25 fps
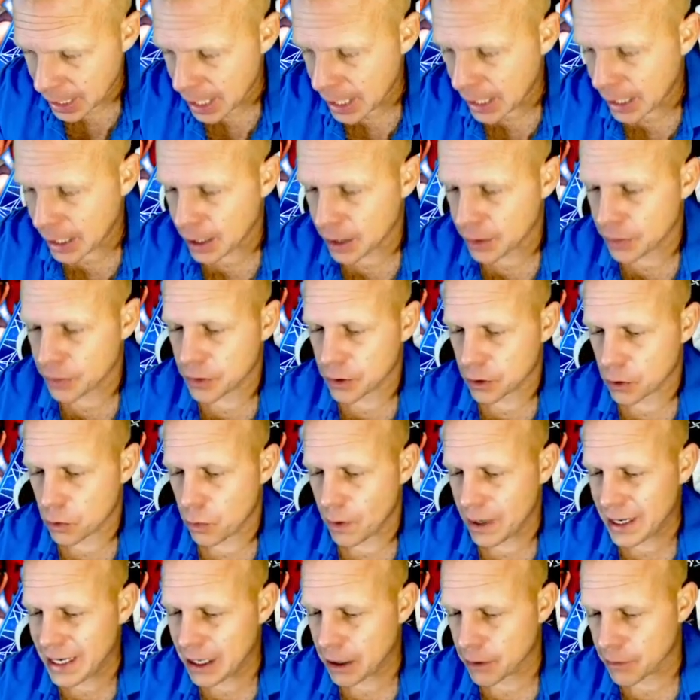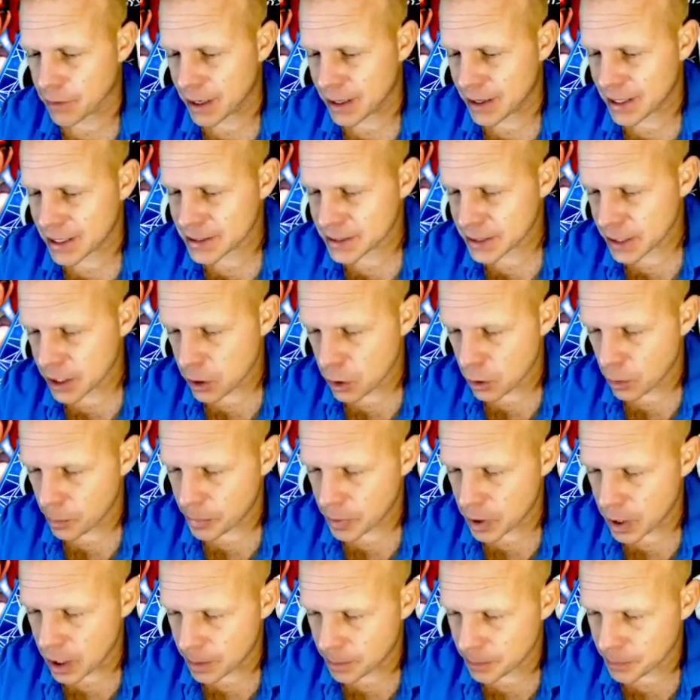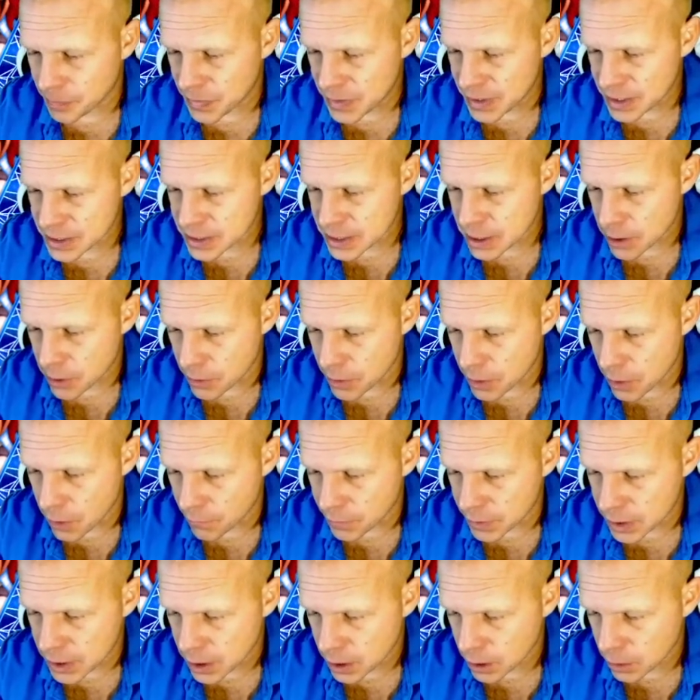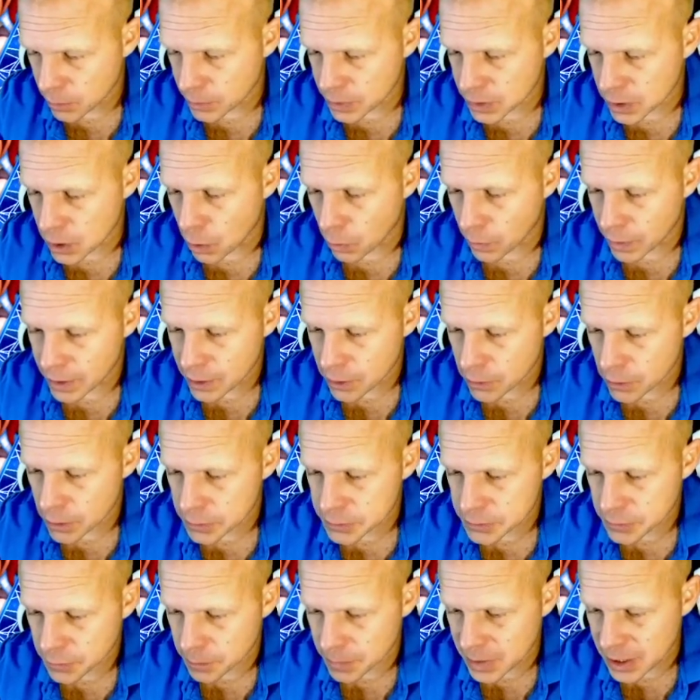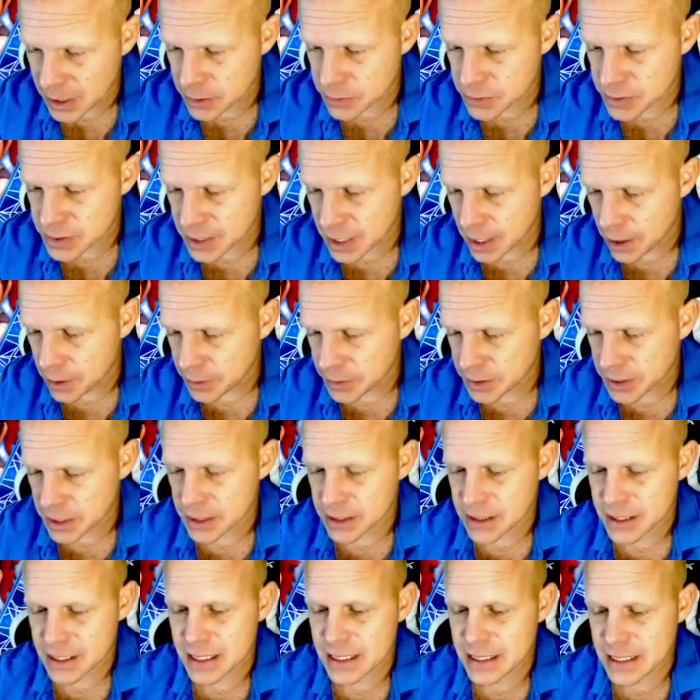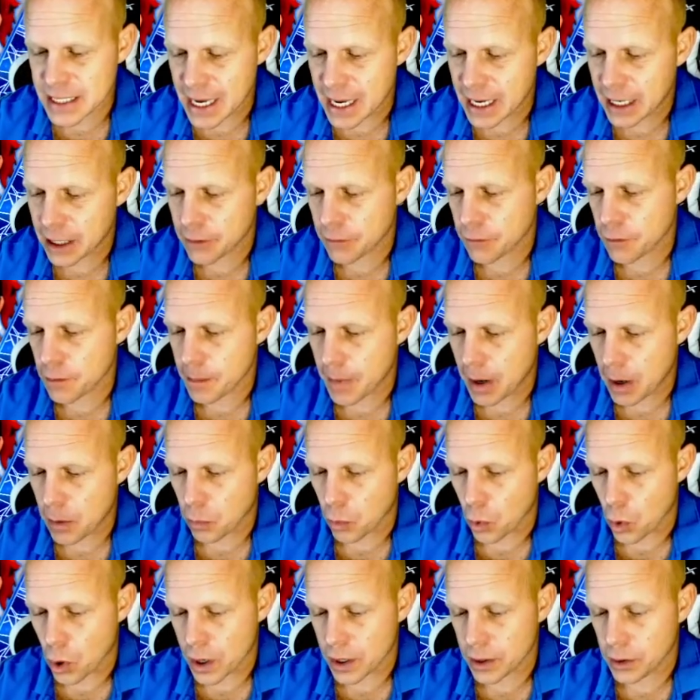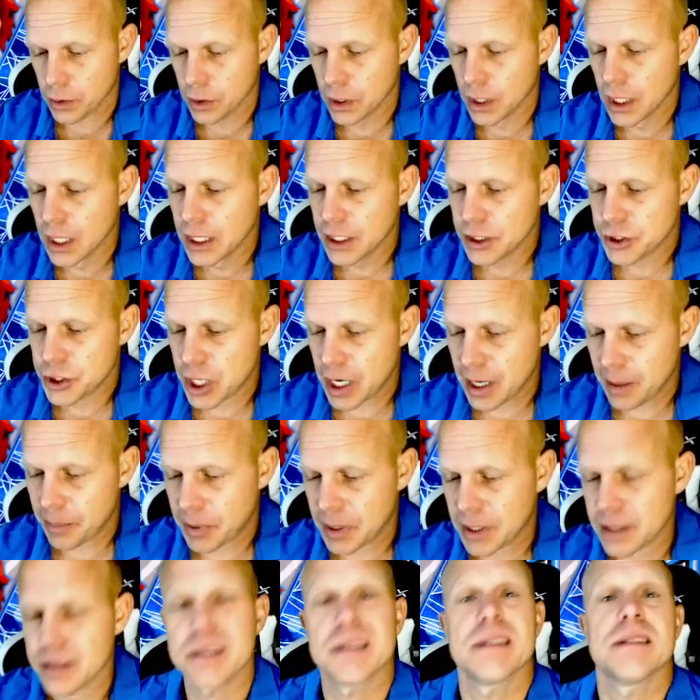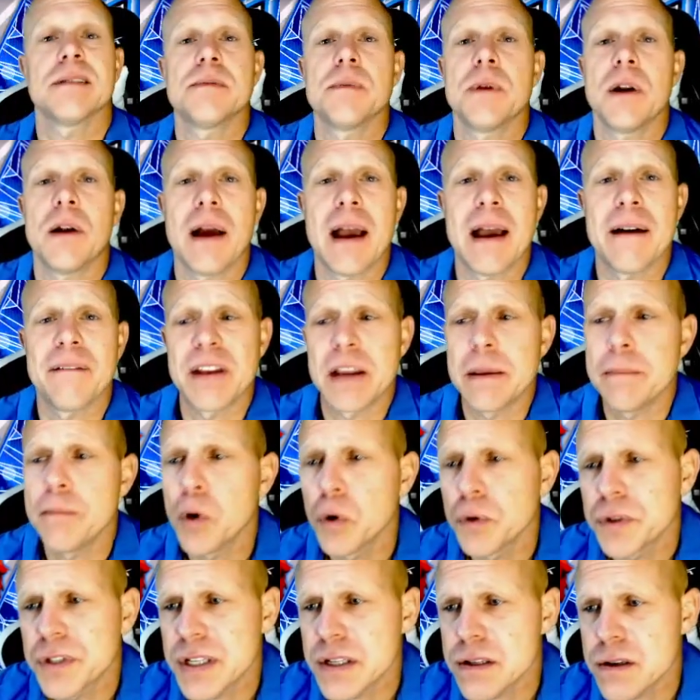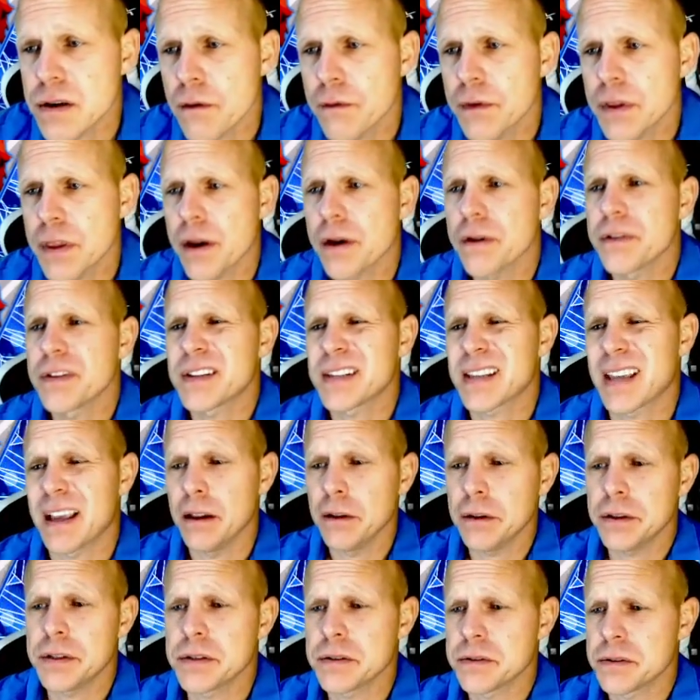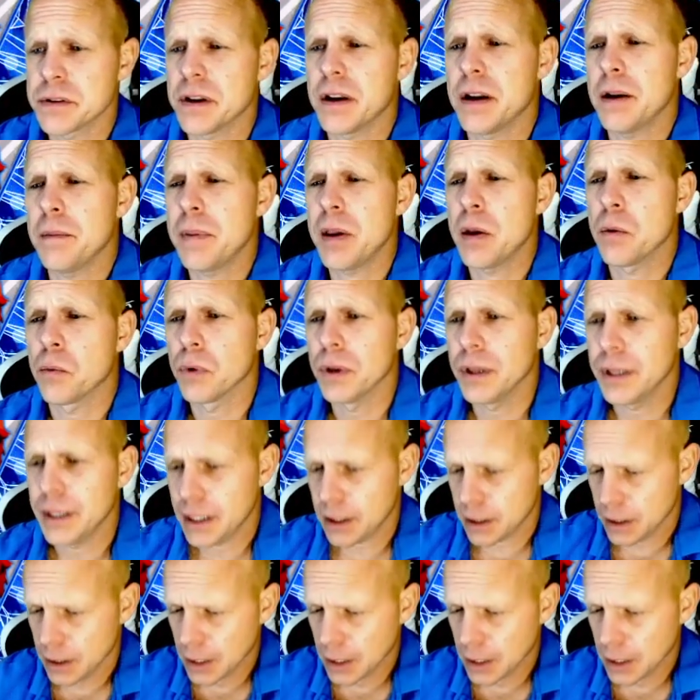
and the queen. All right, that's going to open up this area over here with no heroes for me to use skeletons to tank for my royal champion. Since we don't have any multis over there, the skeletons are going to be a really,